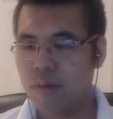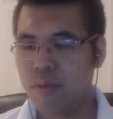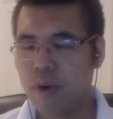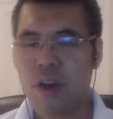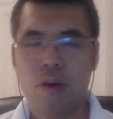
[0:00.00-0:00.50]

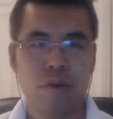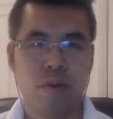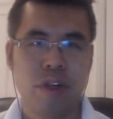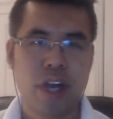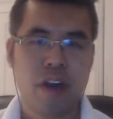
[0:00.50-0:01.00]
bring old
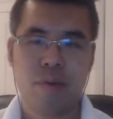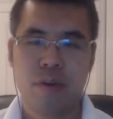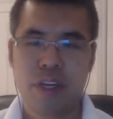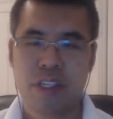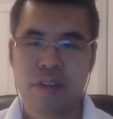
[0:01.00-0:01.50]

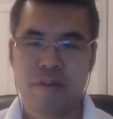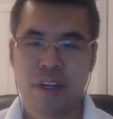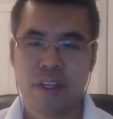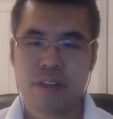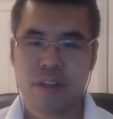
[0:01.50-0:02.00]
reliable? Is it
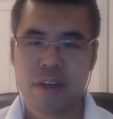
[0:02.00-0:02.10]
Phoenix?